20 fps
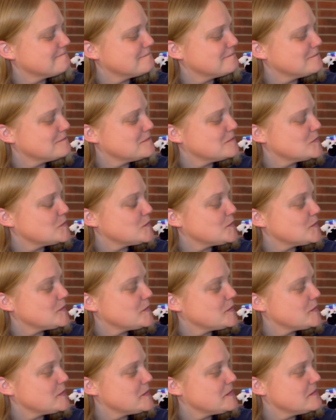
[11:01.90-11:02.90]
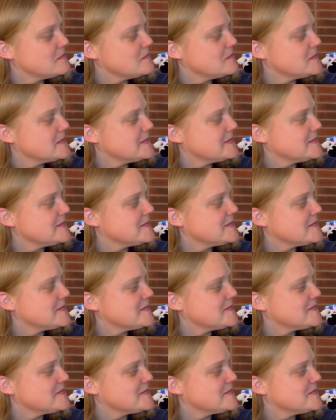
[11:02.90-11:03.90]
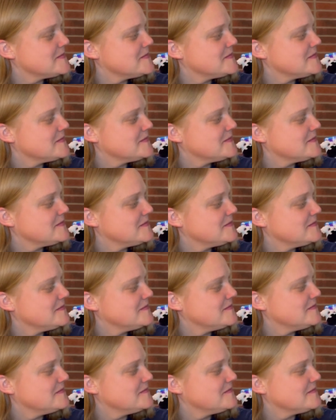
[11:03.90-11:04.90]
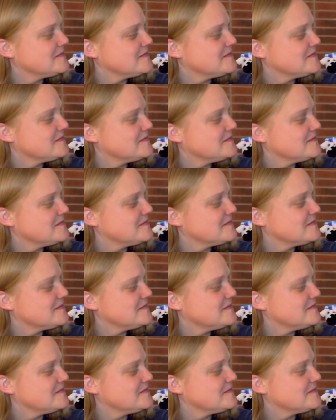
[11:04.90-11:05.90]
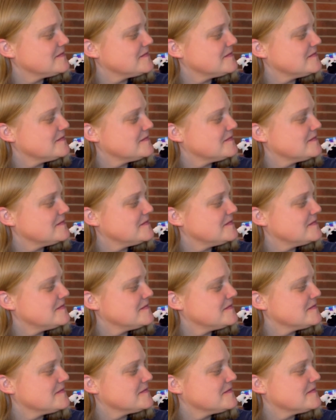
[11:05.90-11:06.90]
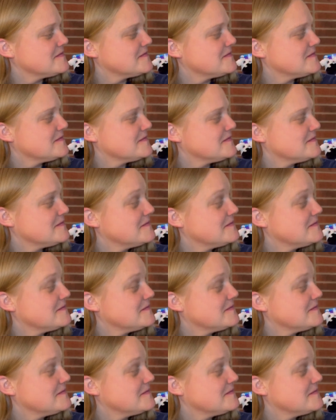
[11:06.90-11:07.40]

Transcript: (silent)